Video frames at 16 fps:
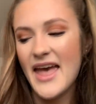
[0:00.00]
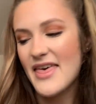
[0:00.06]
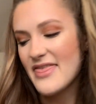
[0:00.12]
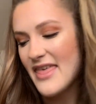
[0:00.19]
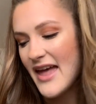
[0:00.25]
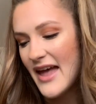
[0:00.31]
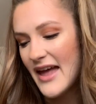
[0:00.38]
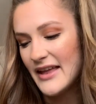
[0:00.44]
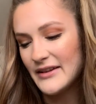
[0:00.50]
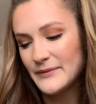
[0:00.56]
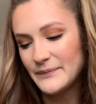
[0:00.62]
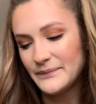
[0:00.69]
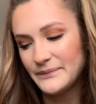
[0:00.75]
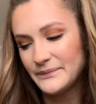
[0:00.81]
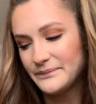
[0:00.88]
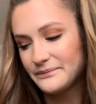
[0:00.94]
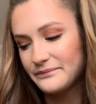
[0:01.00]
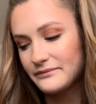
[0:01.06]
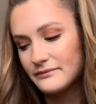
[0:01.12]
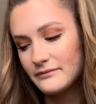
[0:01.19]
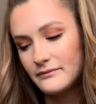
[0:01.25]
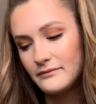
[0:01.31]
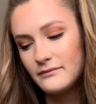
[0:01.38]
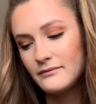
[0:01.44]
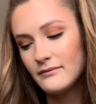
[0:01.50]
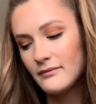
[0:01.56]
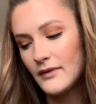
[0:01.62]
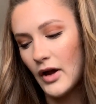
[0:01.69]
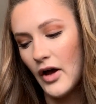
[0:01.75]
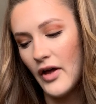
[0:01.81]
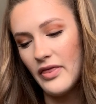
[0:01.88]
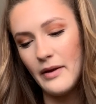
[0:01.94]
Then,
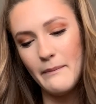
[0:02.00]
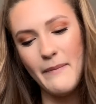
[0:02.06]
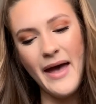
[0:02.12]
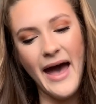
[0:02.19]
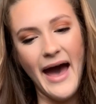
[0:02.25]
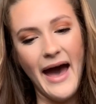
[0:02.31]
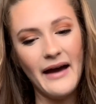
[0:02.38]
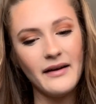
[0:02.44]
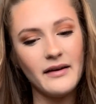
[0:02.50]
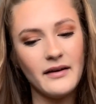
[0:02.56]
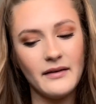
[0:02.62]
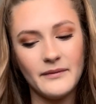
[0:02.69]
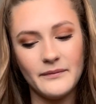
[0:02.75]
on the back,